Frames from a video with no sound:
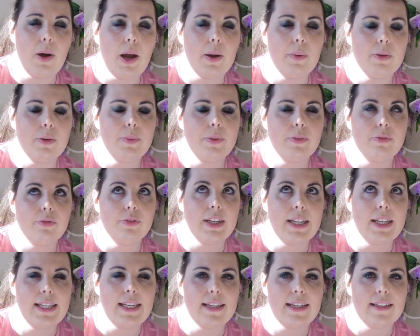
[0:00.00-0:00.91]
I would be
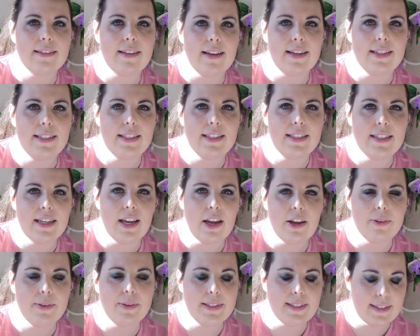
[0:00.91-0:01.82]
really excited to go
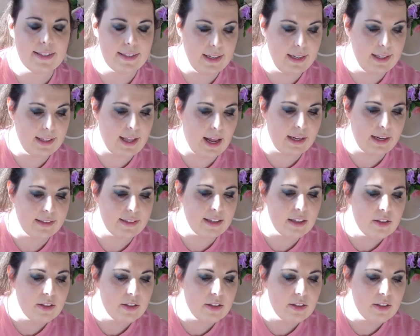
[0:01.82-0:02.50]
and see that